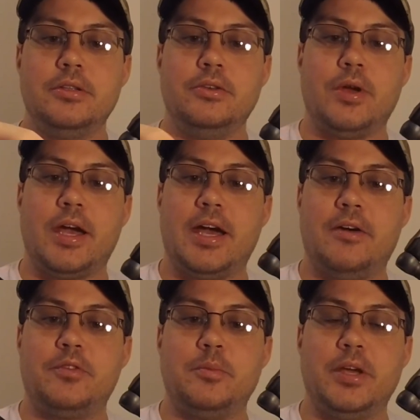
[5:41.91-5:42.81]
You
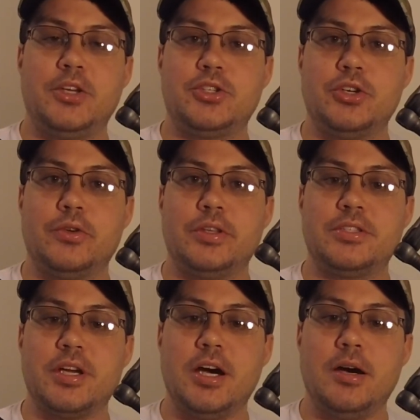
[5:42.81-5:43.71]
have to make sure it's
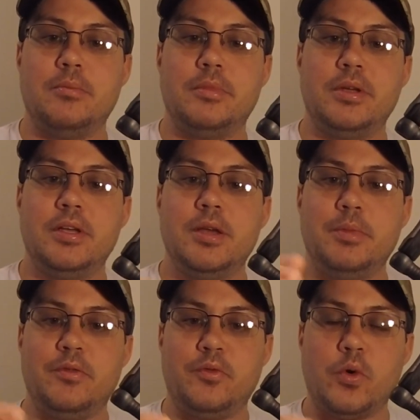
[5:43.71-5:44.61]
up
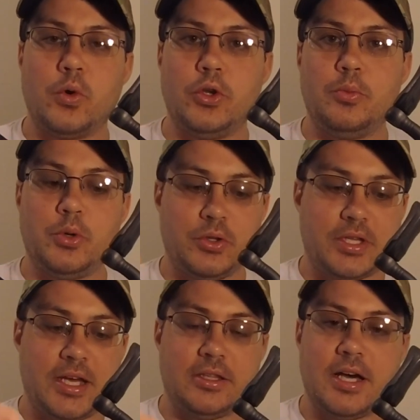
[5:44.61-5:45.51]
before you put
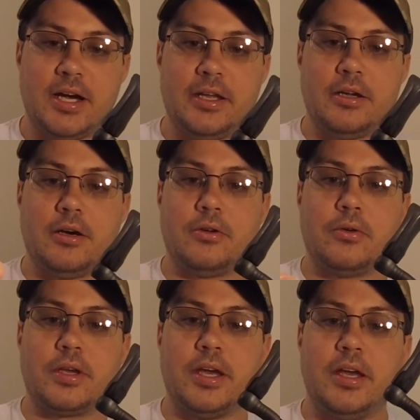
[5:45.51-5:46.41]
that line on,
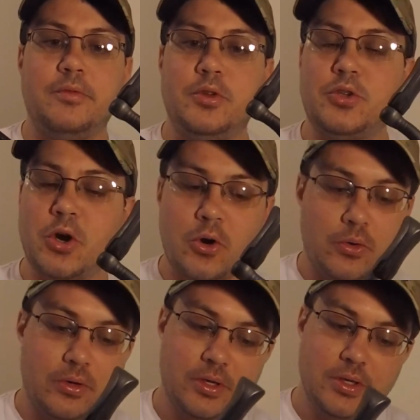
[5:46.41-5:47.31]
okay? If you
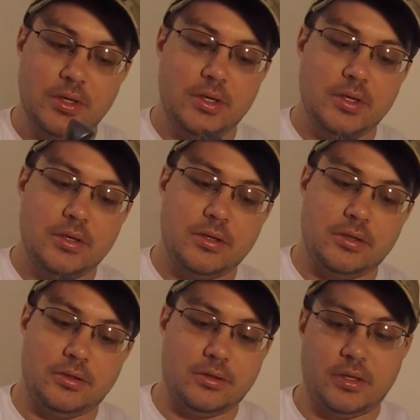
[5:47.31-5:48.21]
don't,
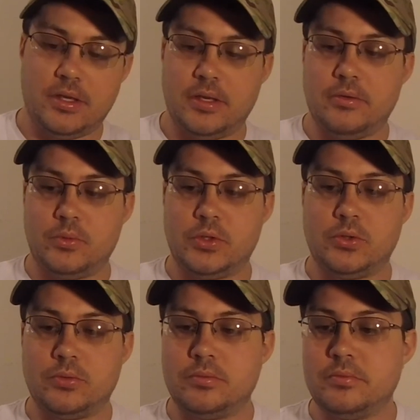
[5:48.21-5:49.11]
it
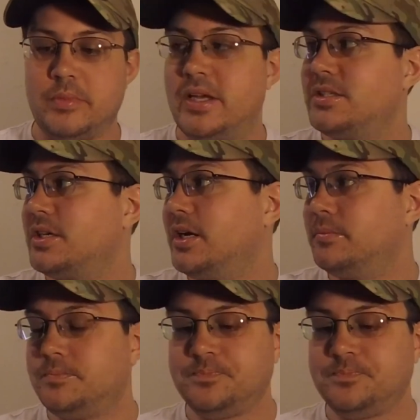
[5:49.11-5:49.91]
will mess up.